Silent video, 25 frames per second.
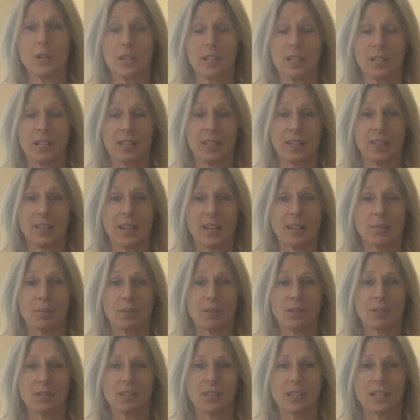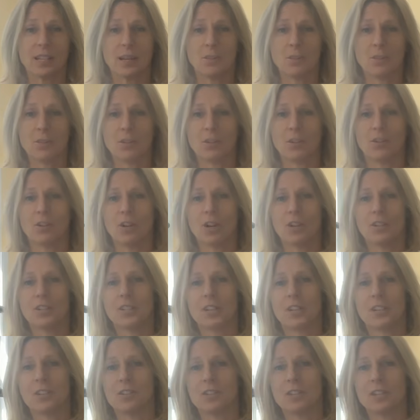in, that muscle that comes across
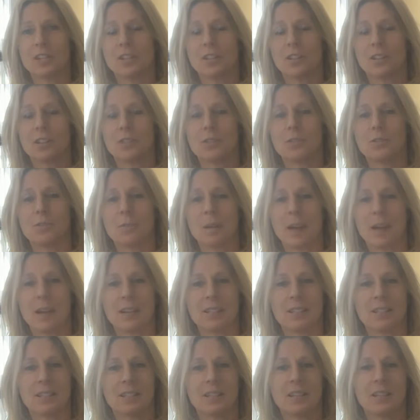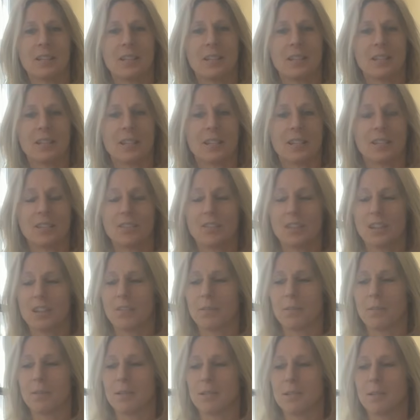underneath the glute max that gives
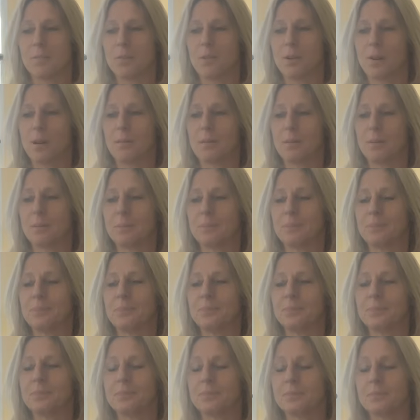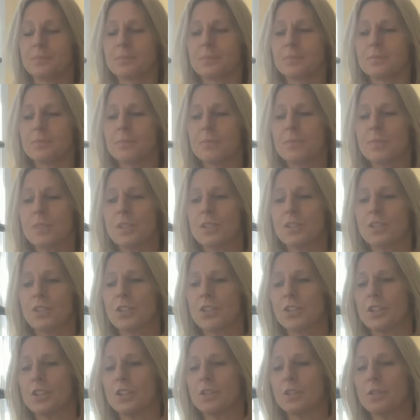everybody a problem. There's
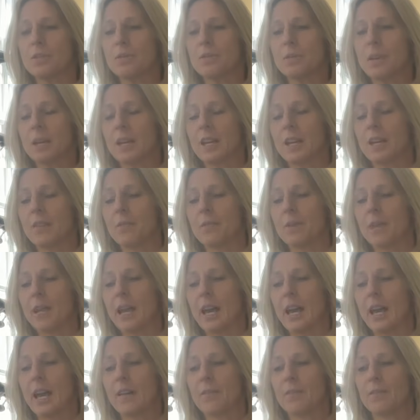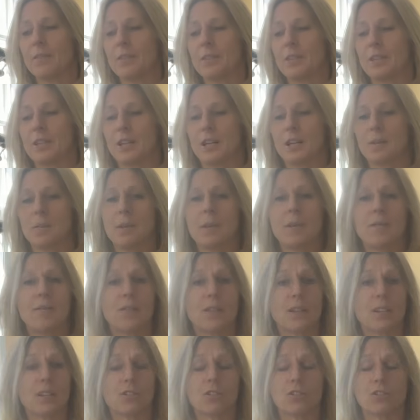other, and we have some hip
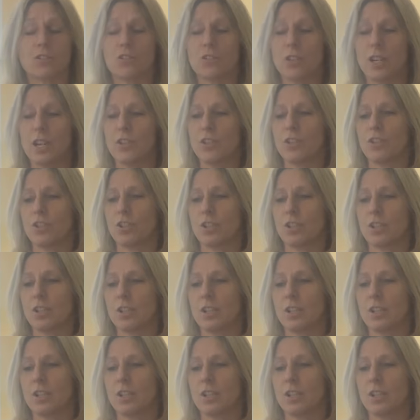flexor stretch,